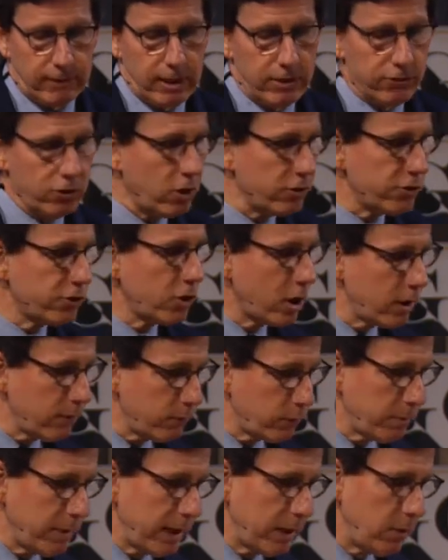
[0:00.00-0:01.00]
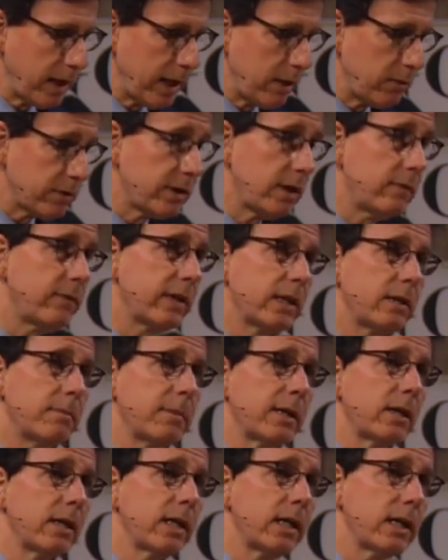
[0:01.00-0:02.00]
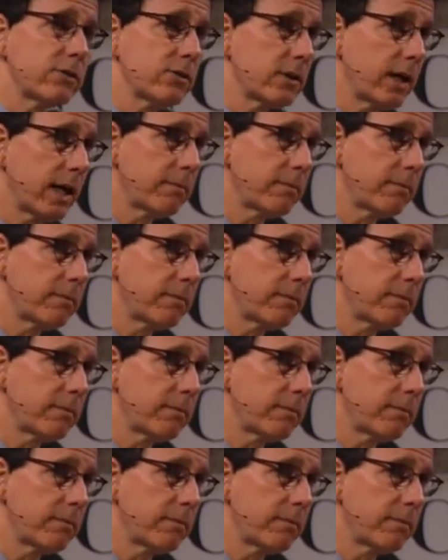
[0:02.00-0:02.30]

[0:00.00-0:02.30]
It's all started for me when I was living in the Middle East.